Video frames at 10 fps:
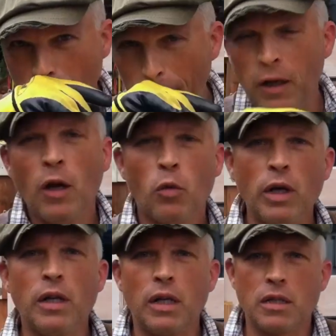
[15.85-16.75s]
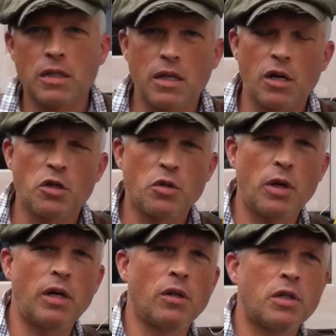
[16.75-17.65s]
but really it's stair
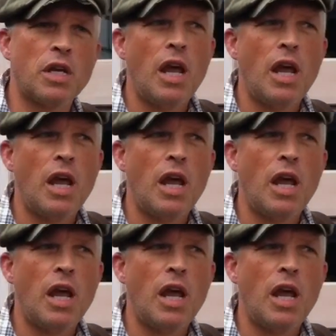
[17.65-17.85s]
stringers.